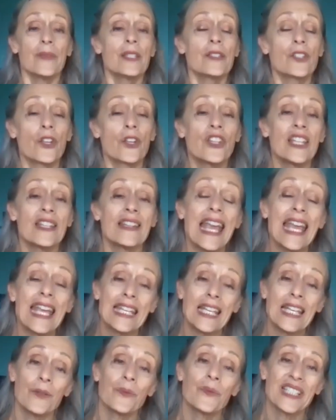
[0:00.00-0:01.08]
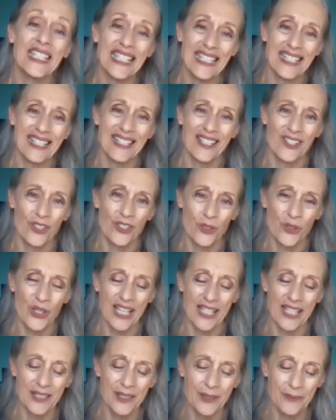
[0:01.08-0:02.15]
so that they can release the
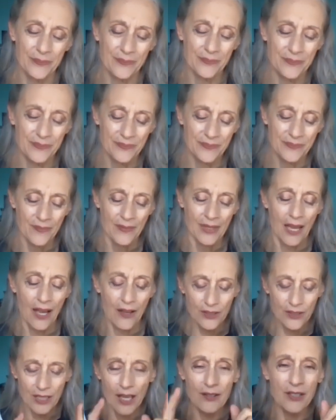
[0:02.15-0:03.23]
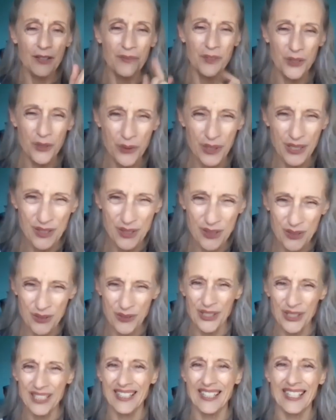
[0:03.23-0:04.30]
stress. I'll give you a quick
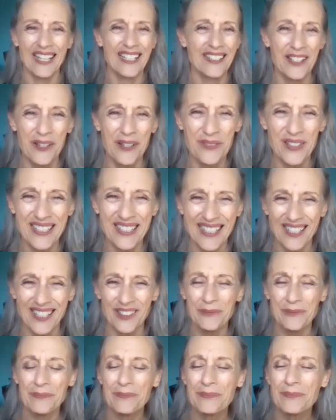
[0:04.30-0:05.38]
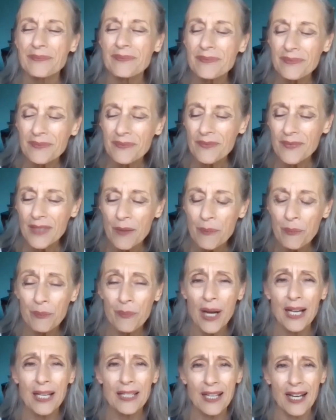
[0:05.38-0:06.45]
story that I love to tell.
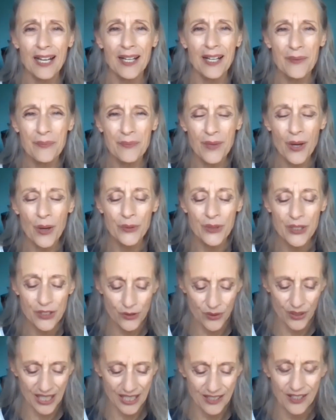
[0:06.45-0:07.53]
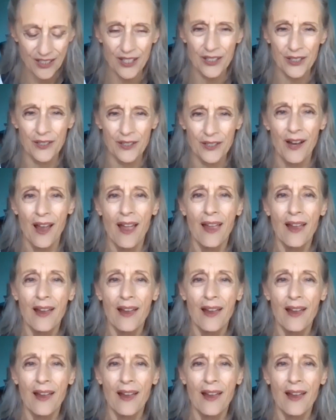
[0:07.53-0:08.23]
My oldest granddaughter